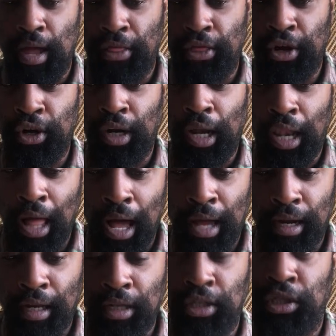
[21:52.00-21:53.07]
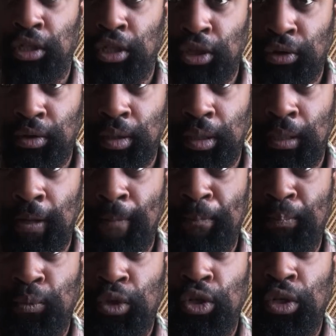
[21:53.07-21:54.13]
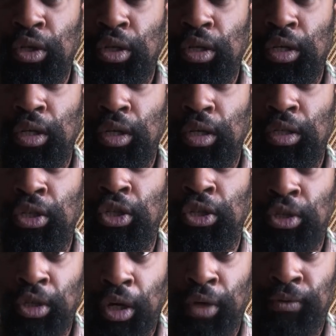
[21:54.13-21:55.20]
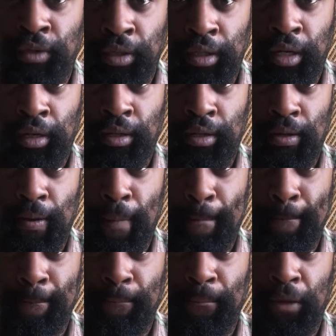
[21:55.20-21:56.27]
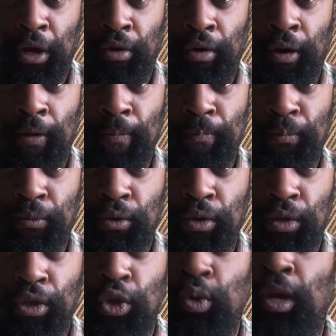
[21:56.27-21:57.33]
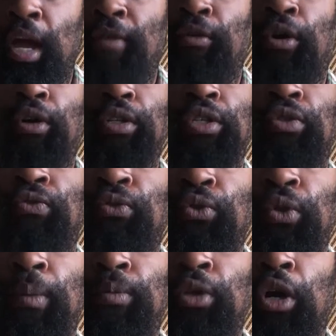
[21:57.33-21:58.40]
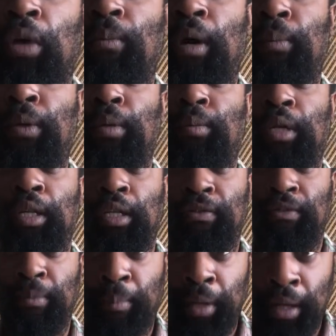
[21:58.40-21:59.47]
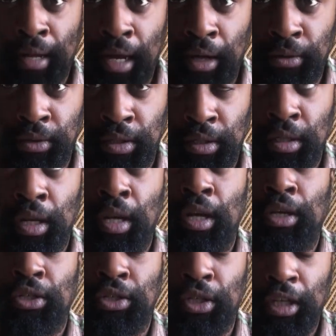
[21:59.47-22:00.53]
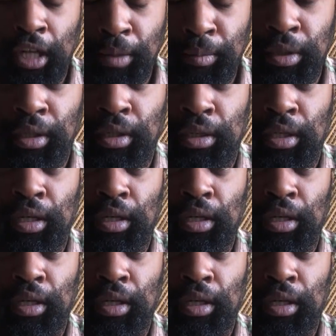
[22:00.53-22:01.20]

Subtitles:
their lot is literally to starve to death. All right? You can have all these food. I'm talking about people that live in penthouses, celebrities,